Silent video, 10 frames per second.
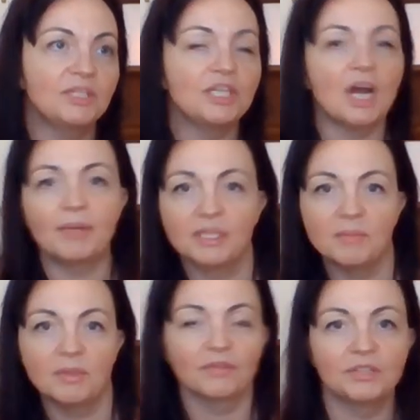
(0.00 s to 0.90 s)
stopping in the
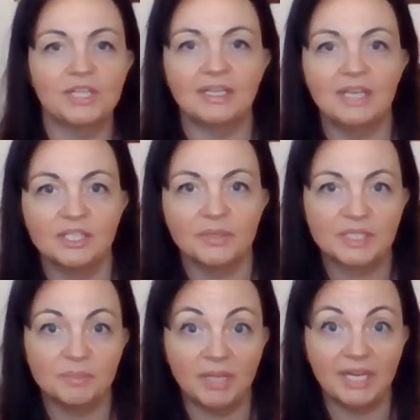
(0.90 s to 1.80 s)
middle of their technique to
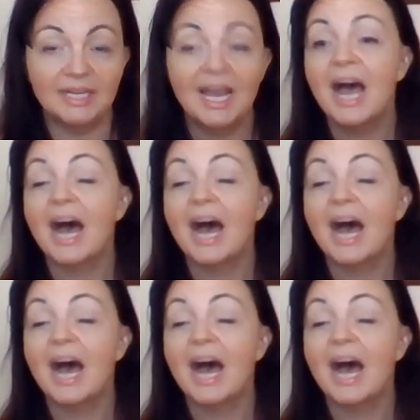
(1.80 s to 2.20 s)
explain.